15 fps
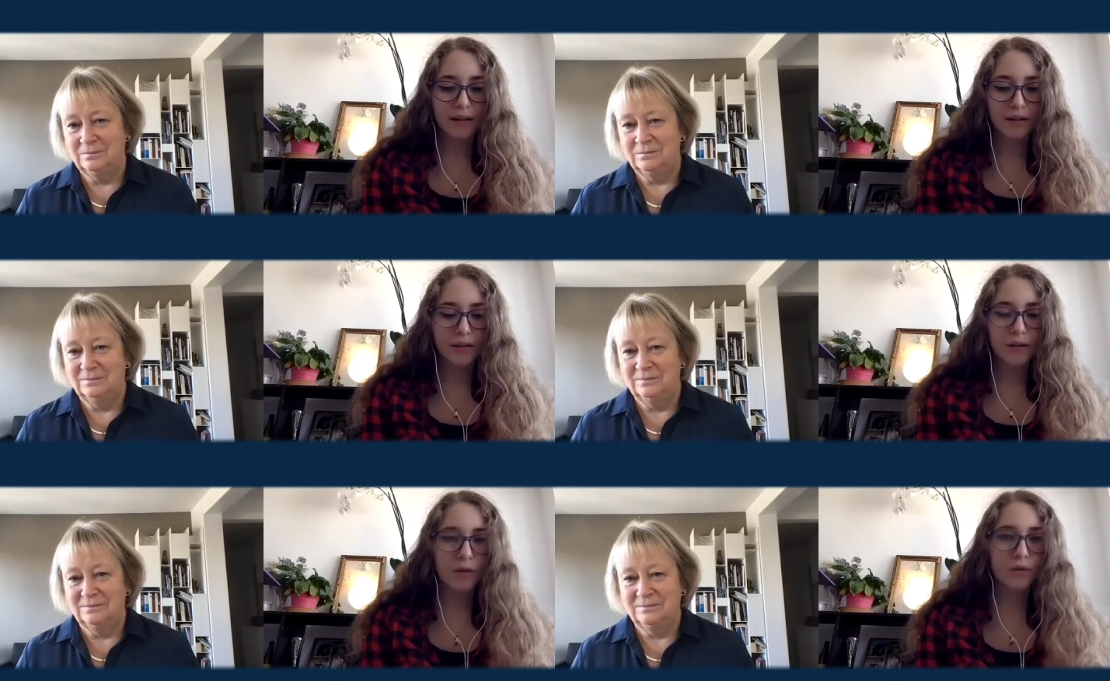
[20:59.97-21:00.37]

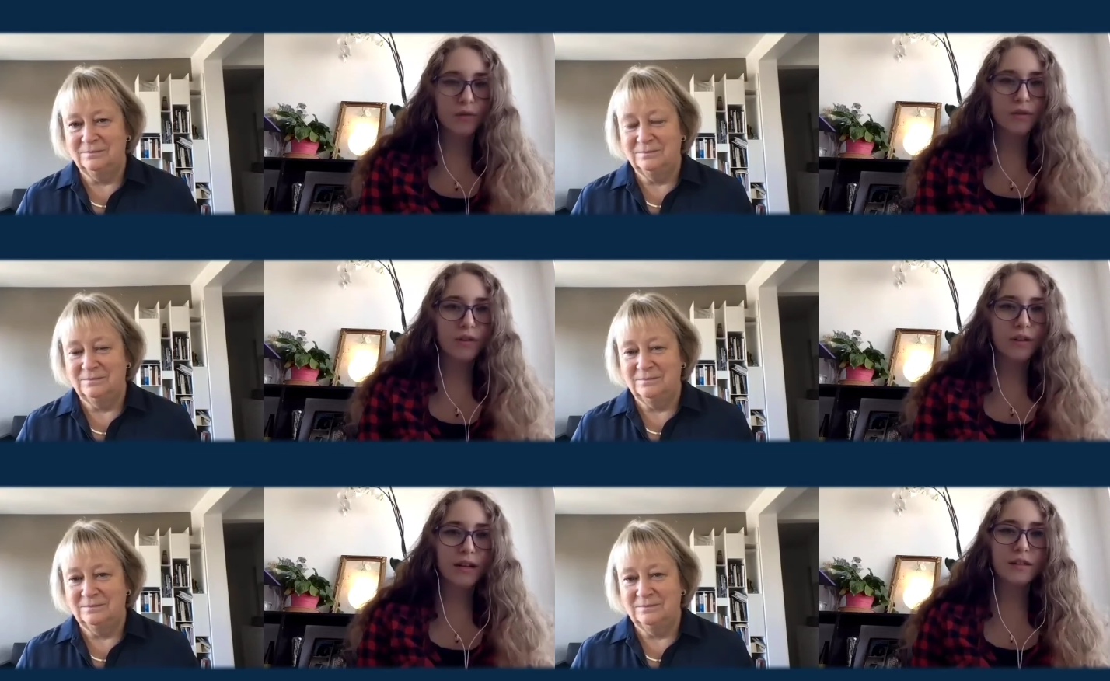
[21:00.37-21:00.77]

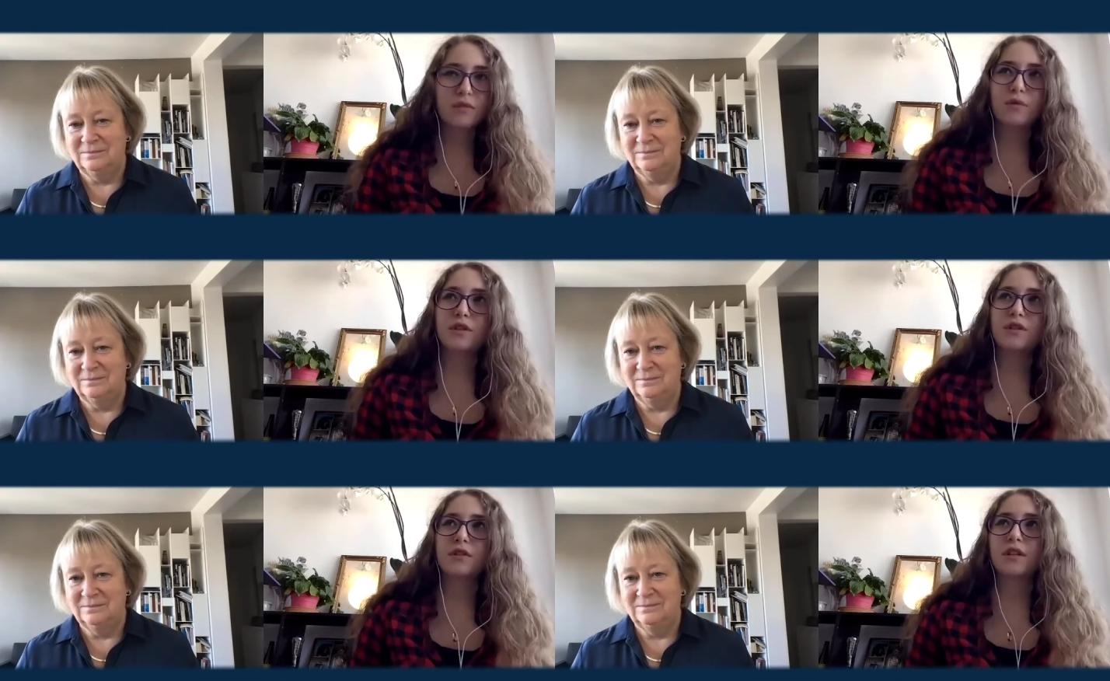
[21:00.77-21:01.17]
Speaker 1: So, the next
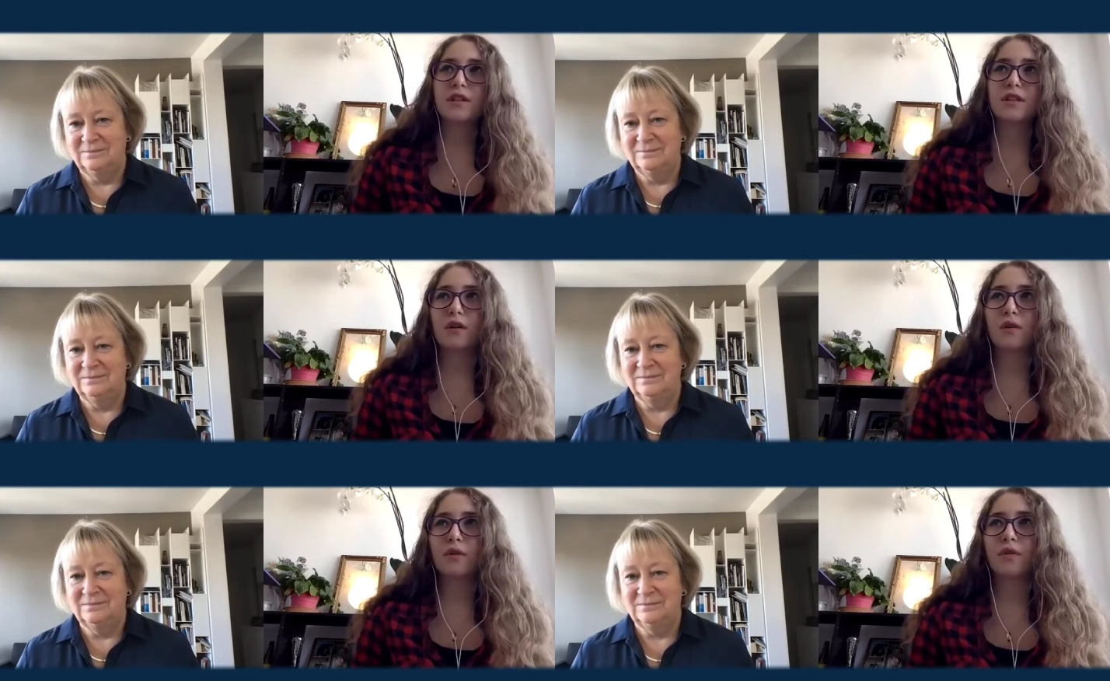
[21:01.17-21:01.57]
question
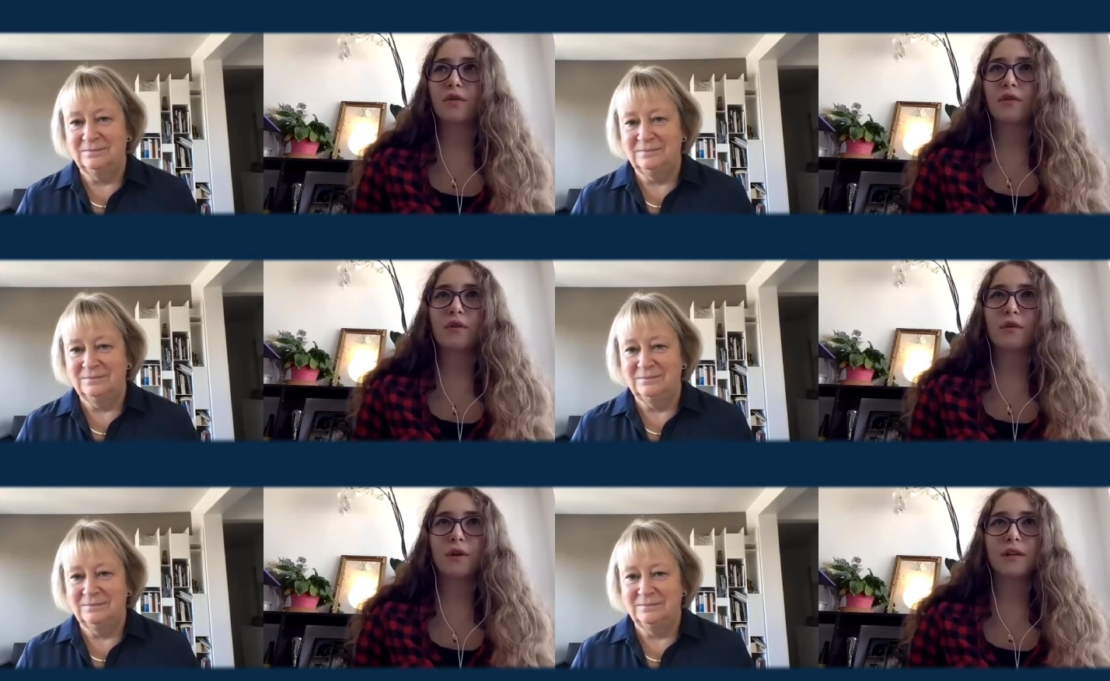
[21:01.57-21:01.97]
is
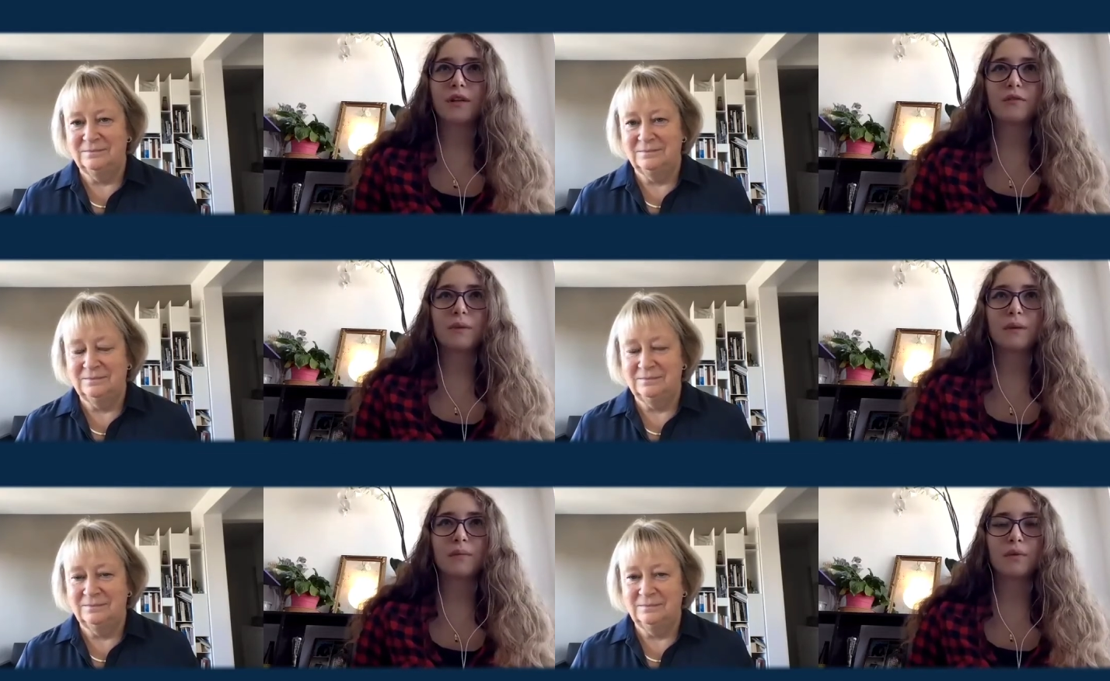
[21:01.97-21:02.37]
also
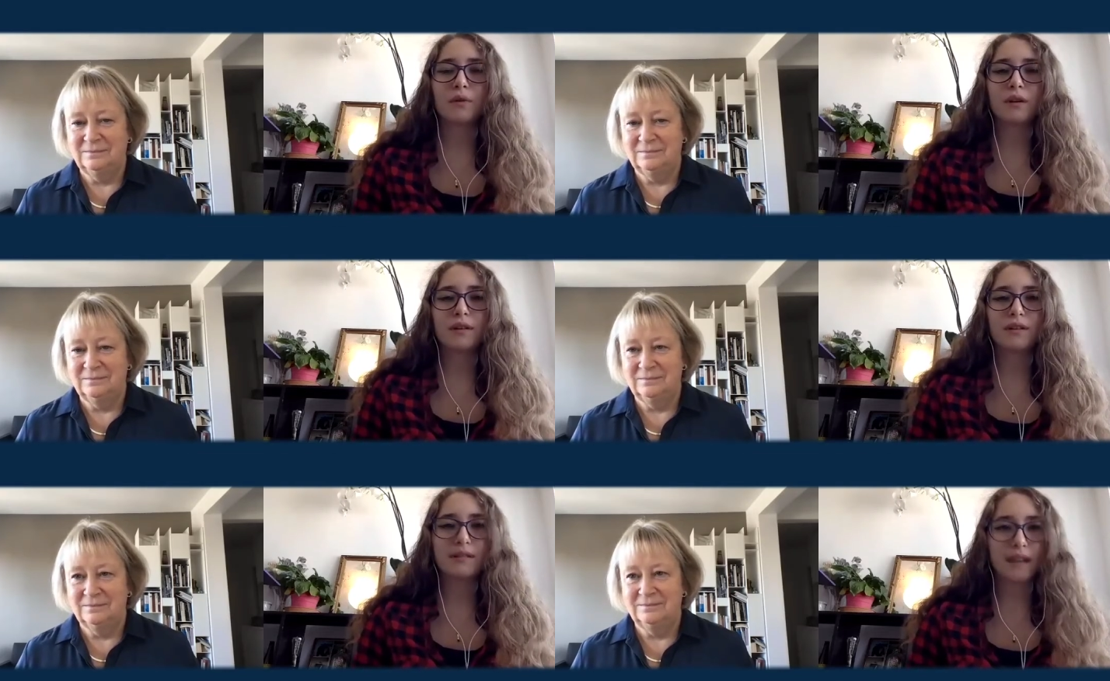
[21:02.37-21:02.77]
going to be
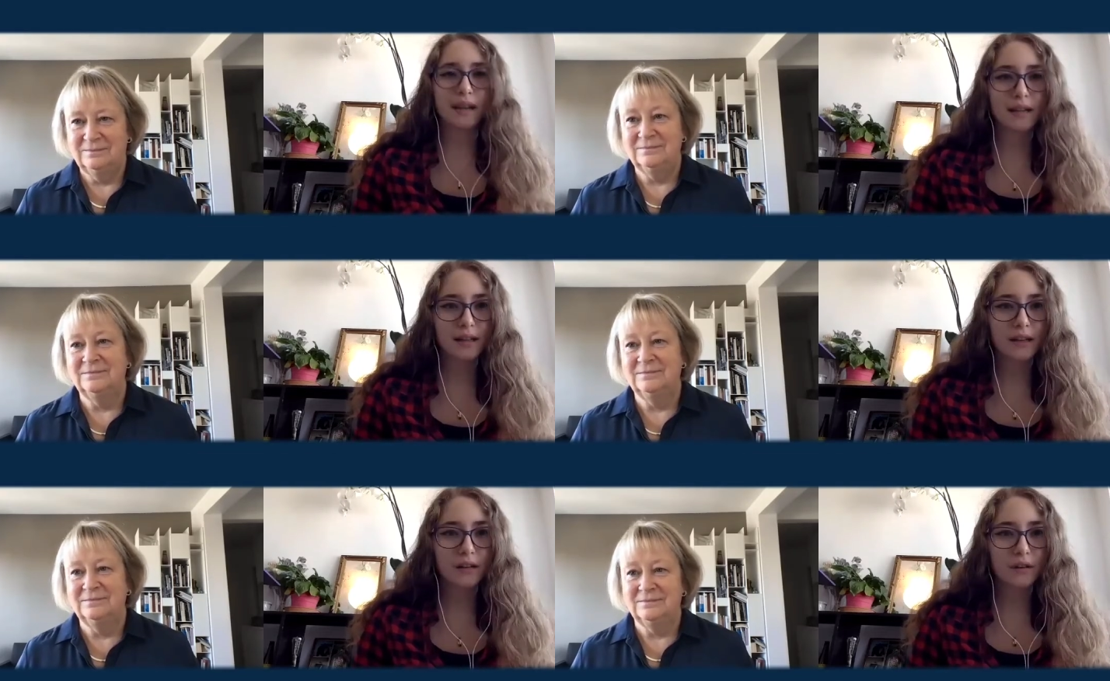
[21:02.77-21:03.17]
more
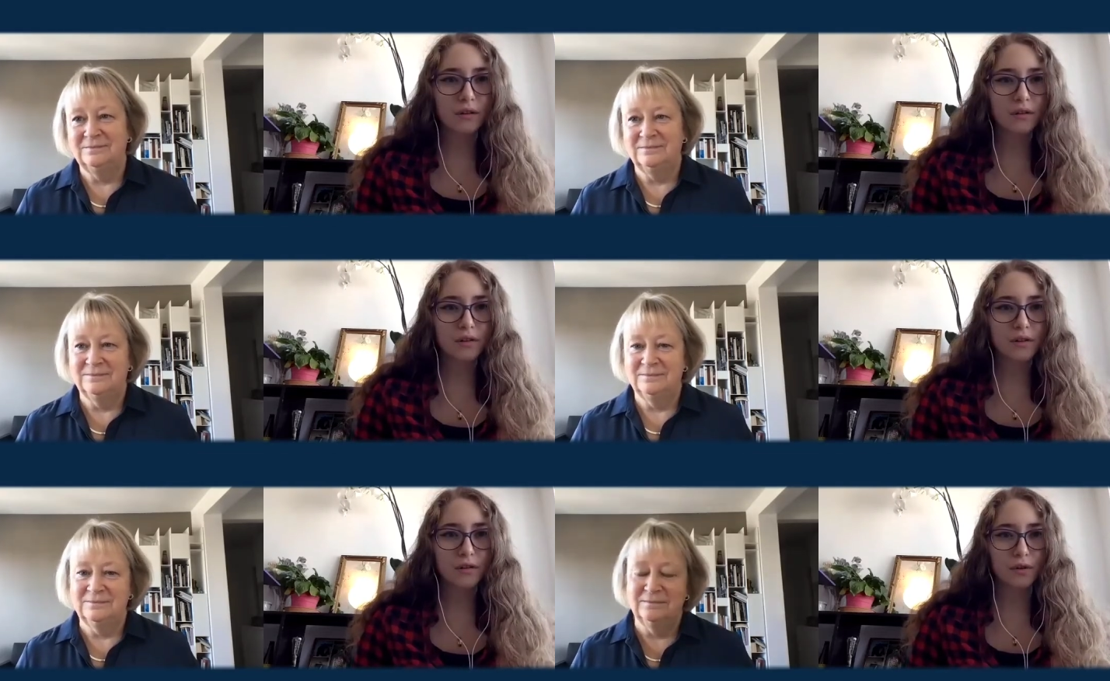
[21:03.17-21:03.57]

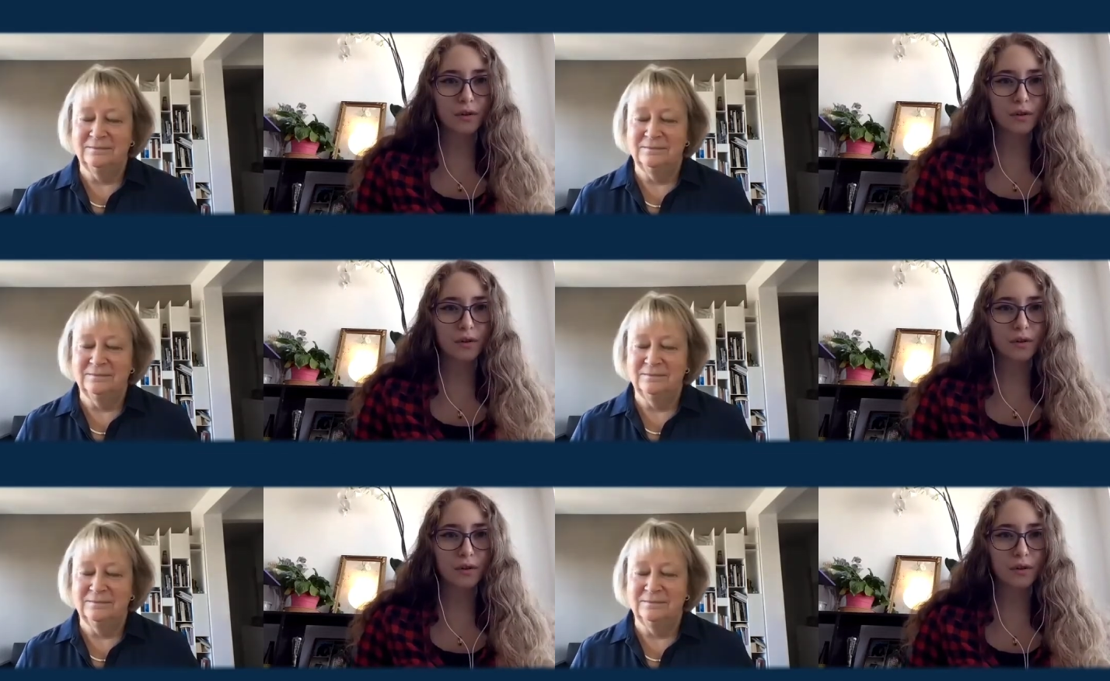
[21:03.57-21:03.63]
technical. So,